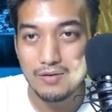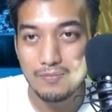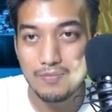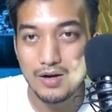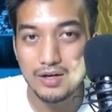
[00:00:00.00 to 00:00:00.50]

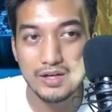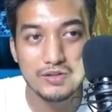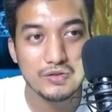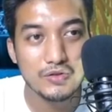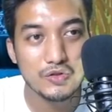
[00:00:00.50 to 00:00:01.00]

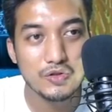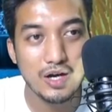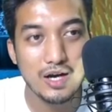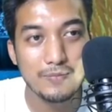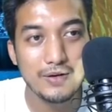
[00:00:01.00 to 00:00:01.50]
bargain
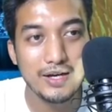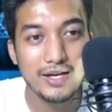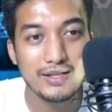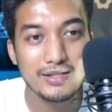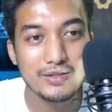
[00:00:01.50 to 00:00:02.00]
shop.
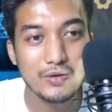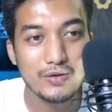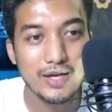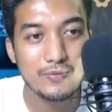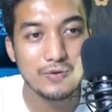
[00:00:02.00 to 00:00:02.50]
Okay, let's go
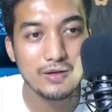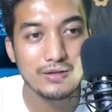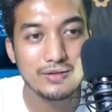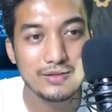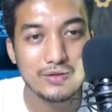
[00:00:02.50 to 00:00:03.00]
that
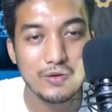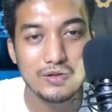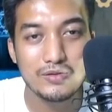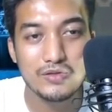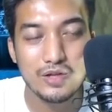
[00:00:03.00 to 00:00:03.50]
one. Let's go
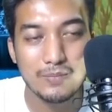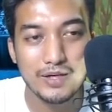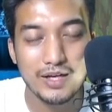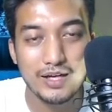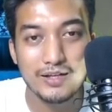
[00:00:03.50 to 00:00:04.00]
into the shop
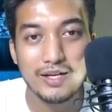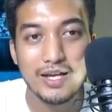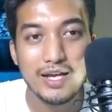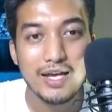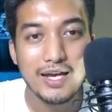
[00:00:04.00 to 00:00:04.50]
again.
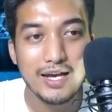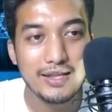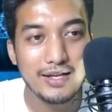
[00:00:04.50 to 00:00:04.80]
And then